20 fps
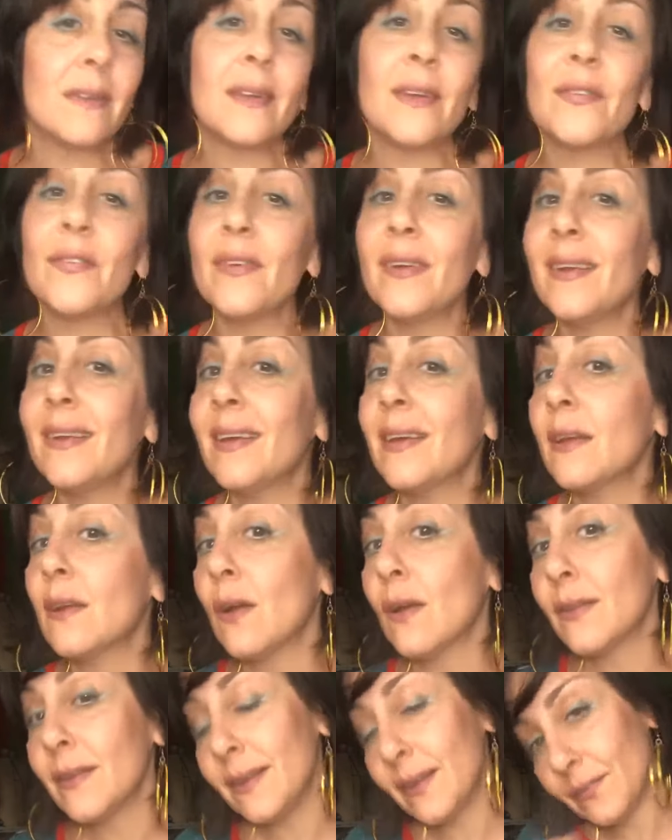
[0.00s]
different and
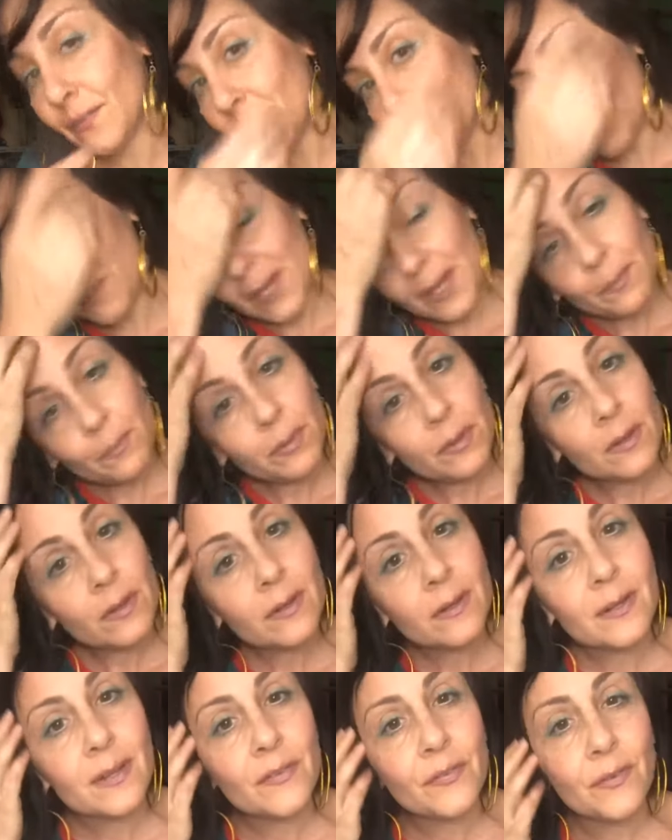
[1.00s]
all the different people
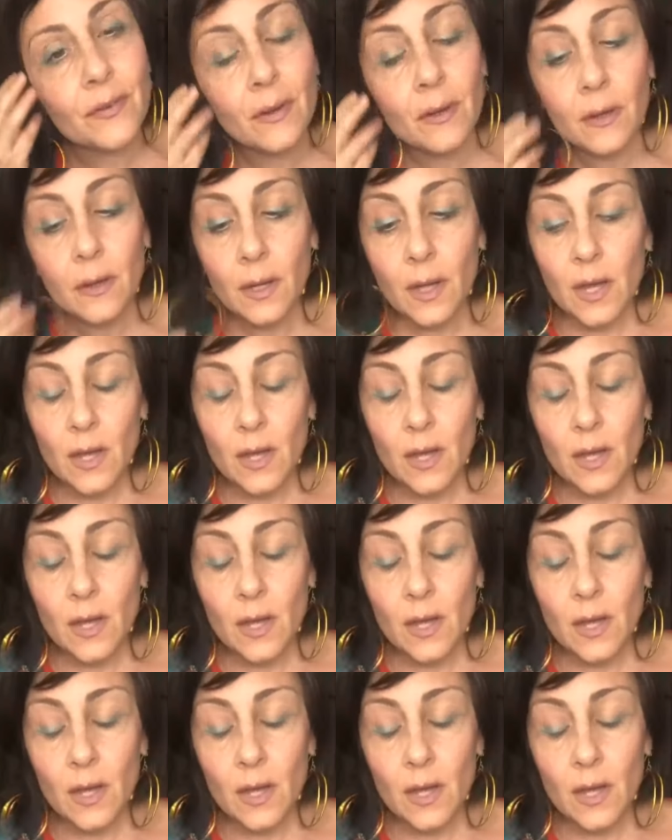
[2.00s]
look different.